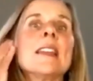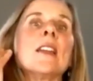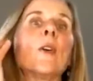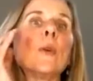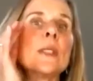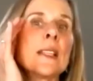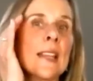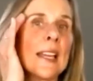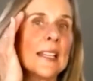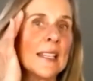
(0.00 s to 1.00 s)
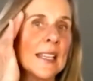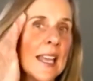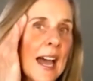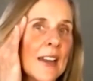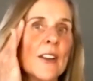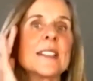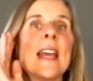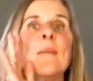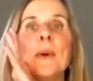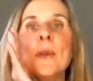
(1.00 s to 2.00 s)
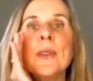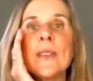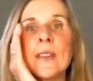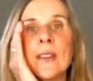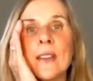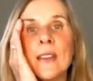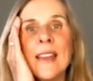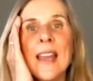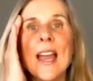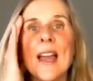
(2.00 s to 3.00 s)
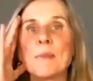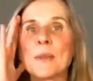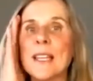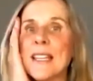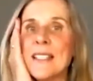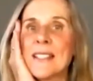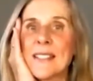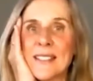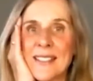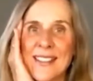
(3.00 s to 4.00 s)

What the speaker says: and hold it lightly at our temples and place